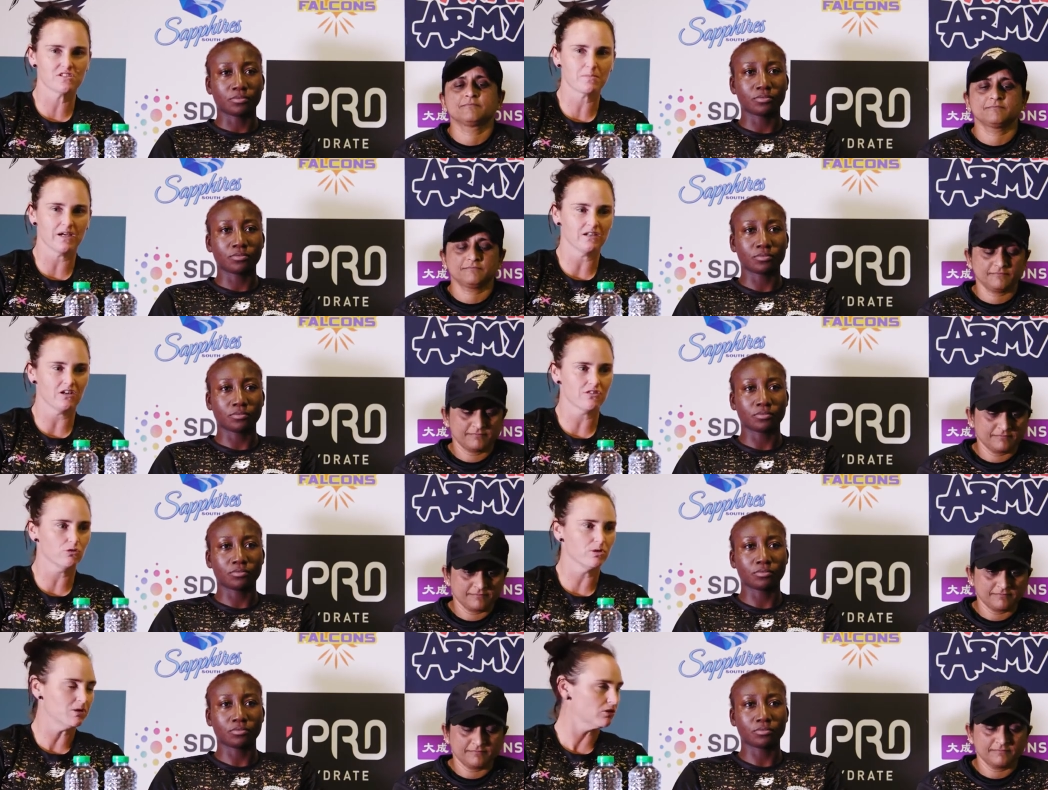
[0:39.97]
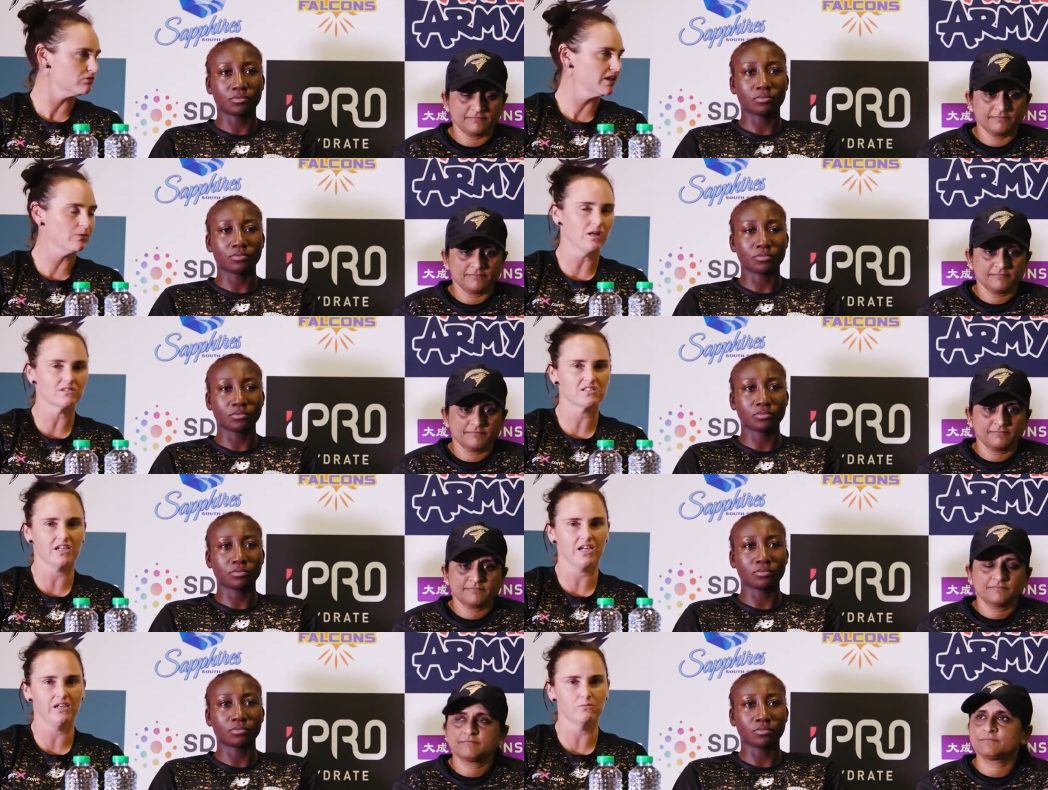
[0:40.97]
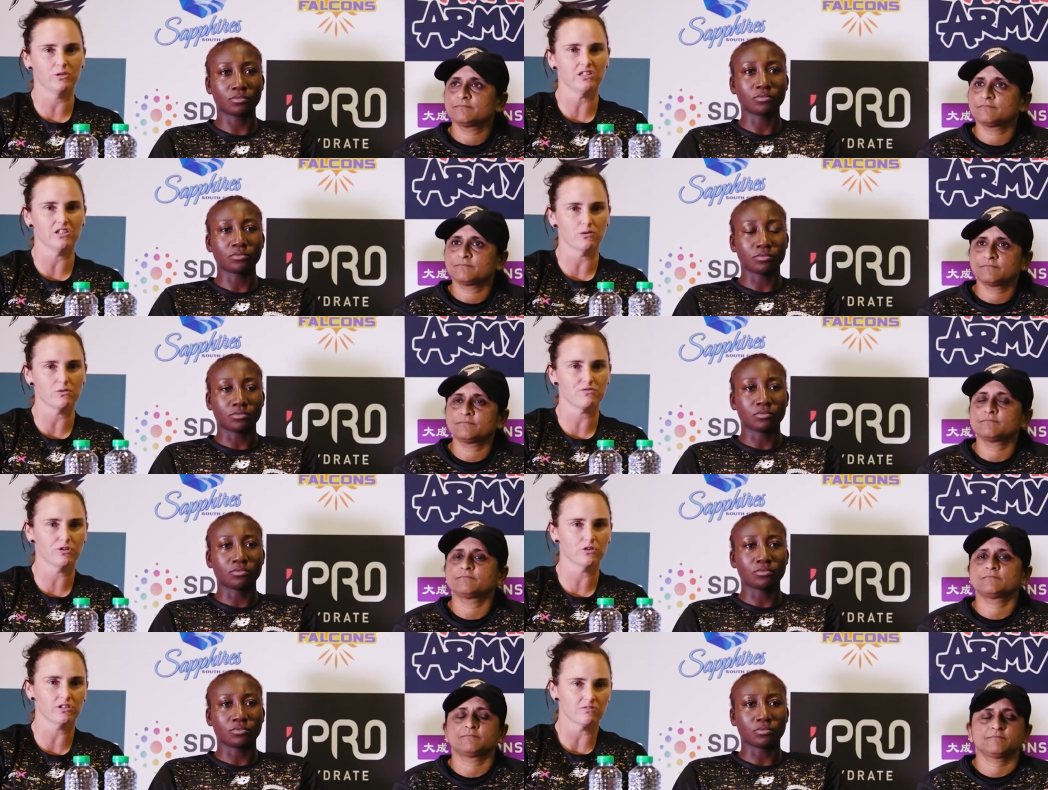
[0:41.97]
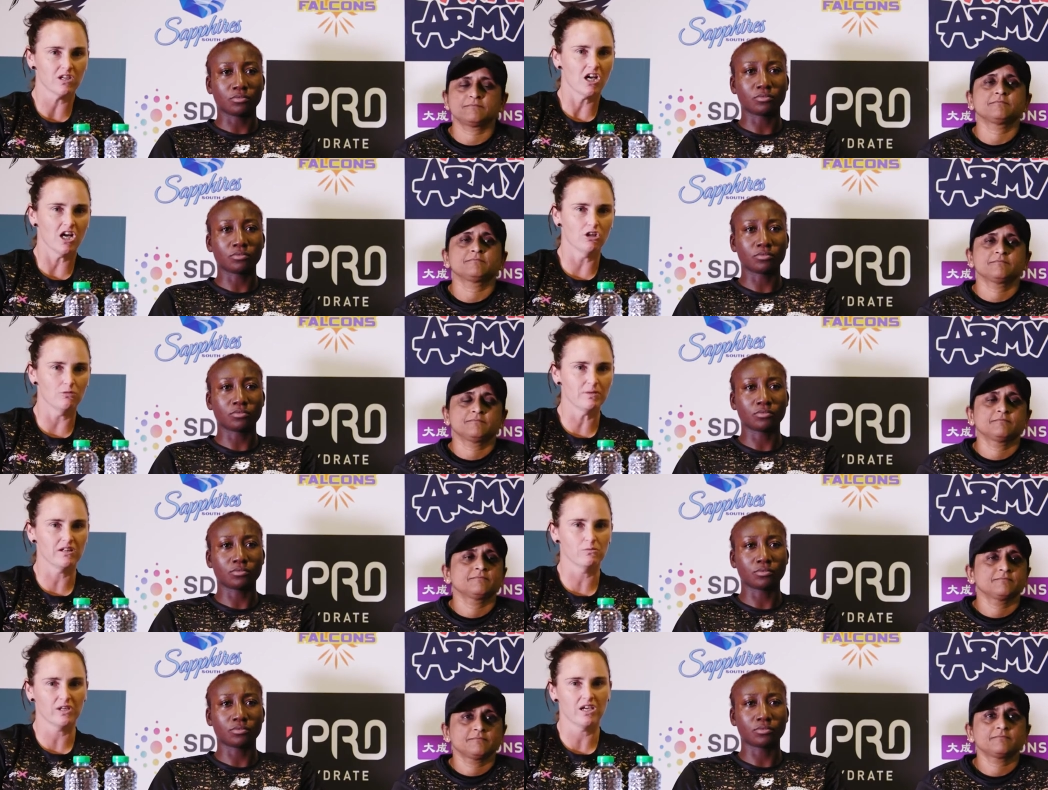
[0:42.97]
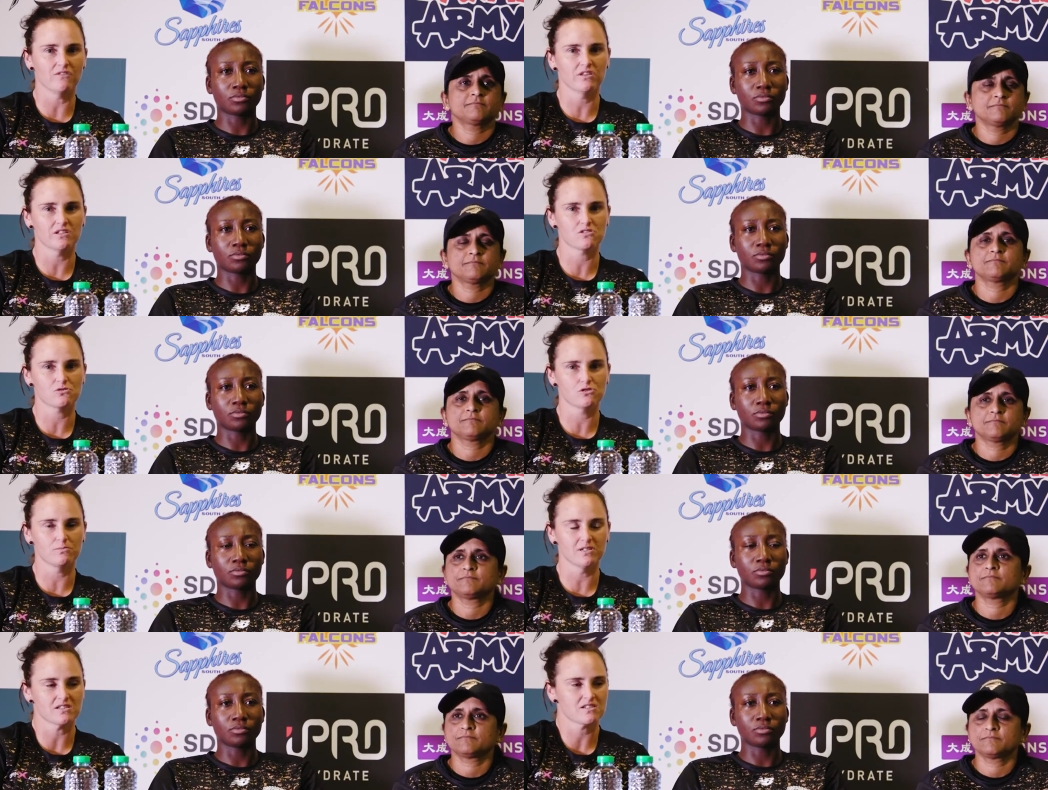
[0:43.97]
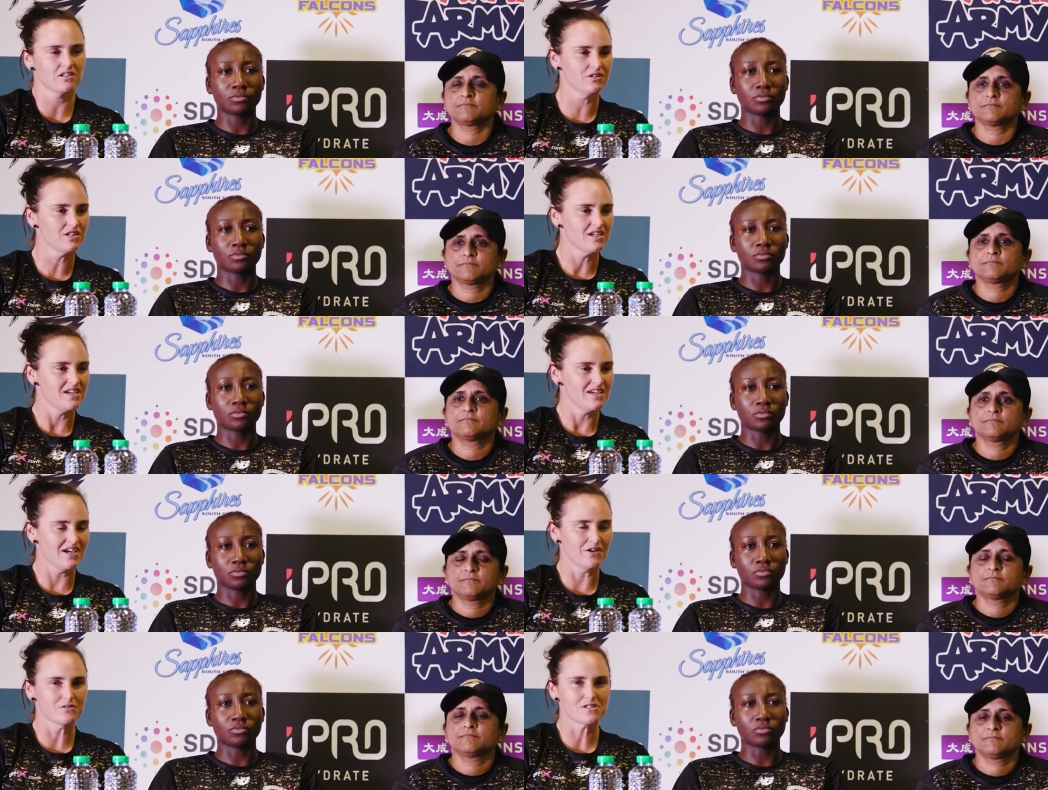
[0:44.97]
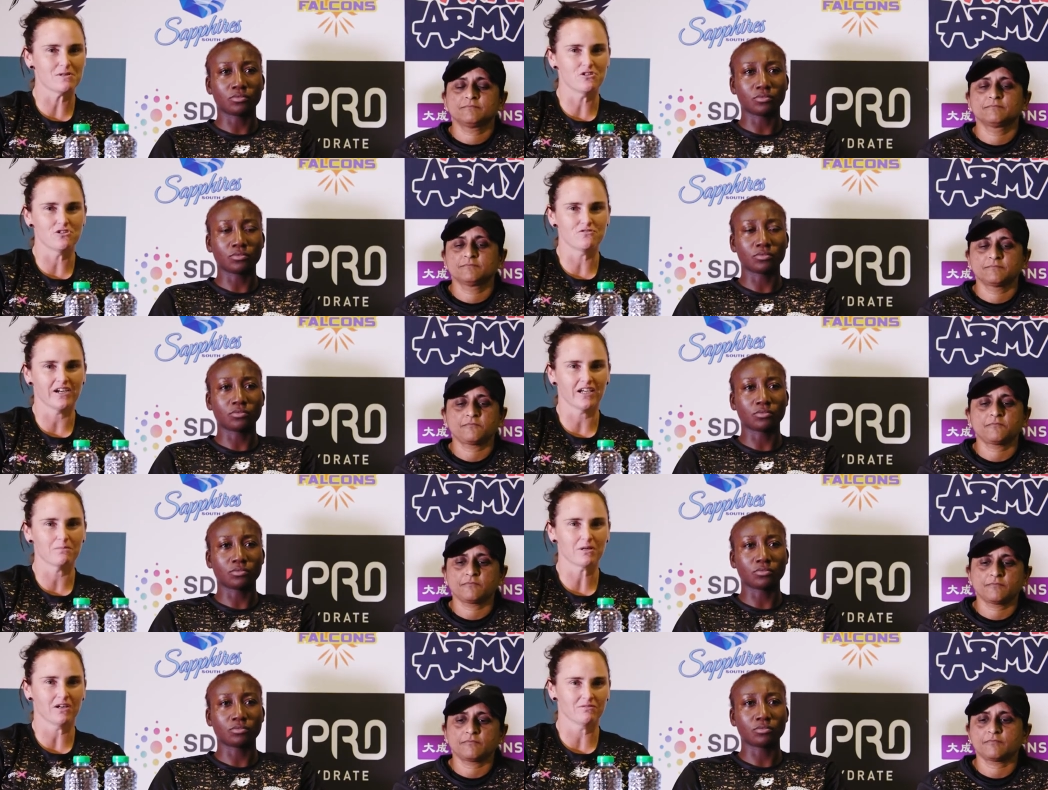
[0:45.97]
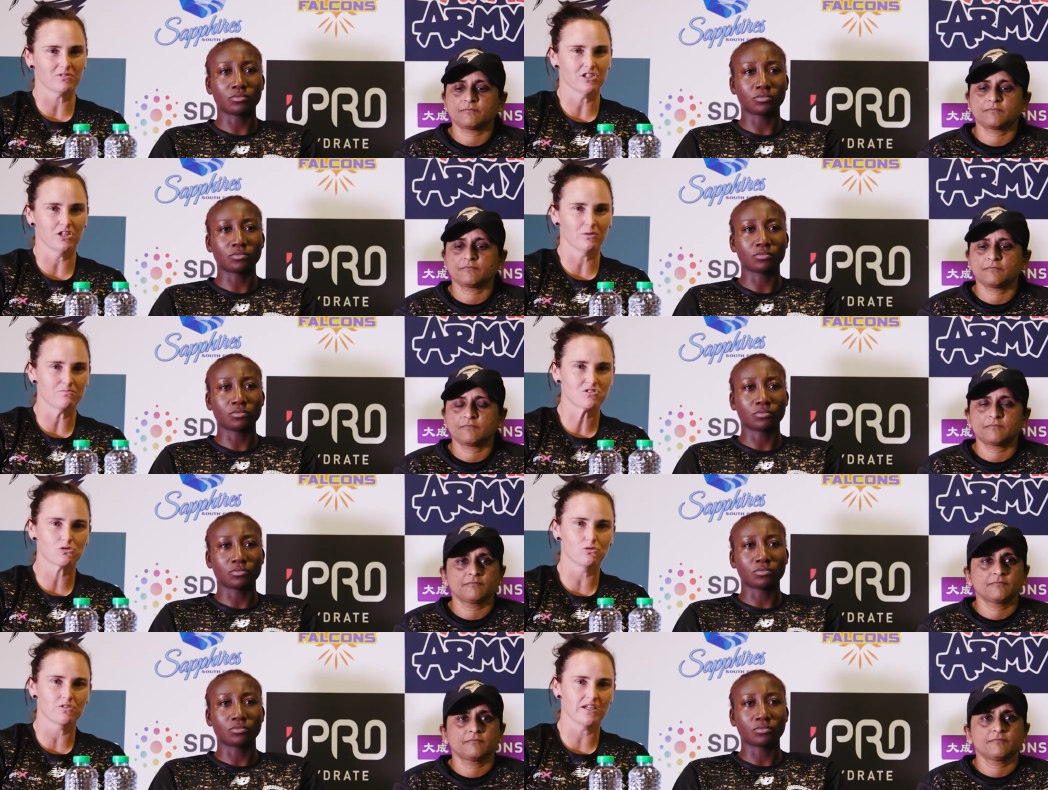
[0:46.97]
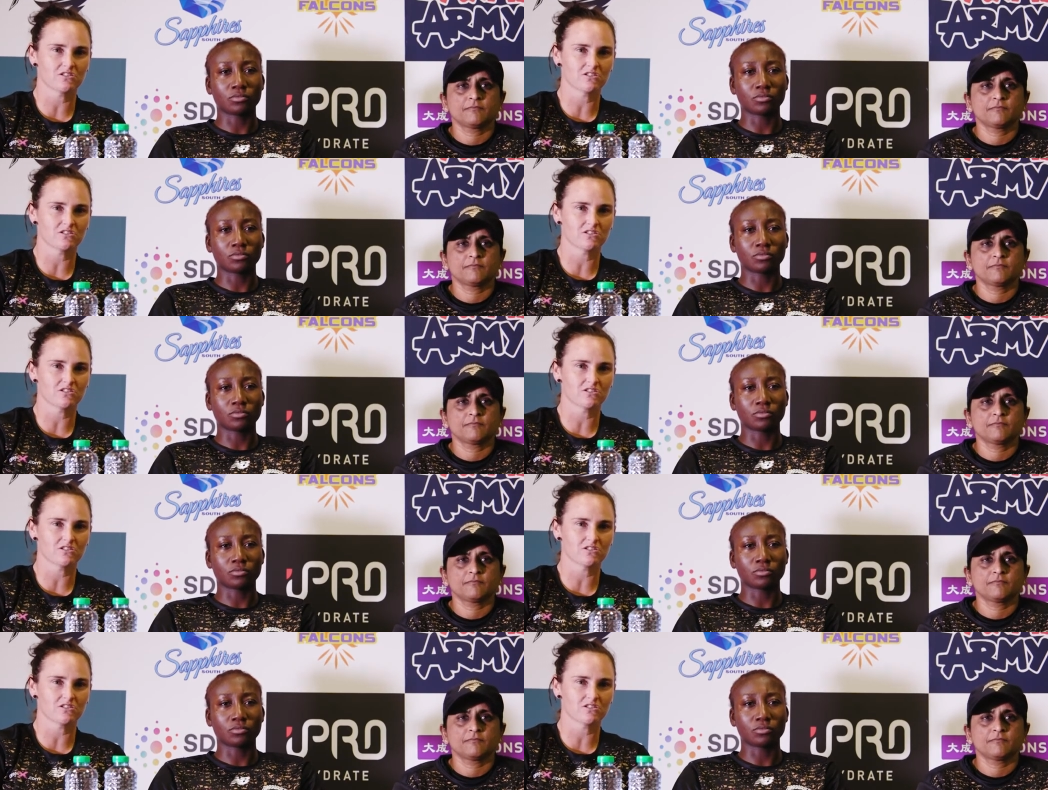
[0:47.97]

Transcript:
Speaker 1: But I thought we bowled really well today, and we, you know, we fielded a lot better than we have in this tournament. So, yeah, it was a bit nerve-wracking, but, you know, we scored that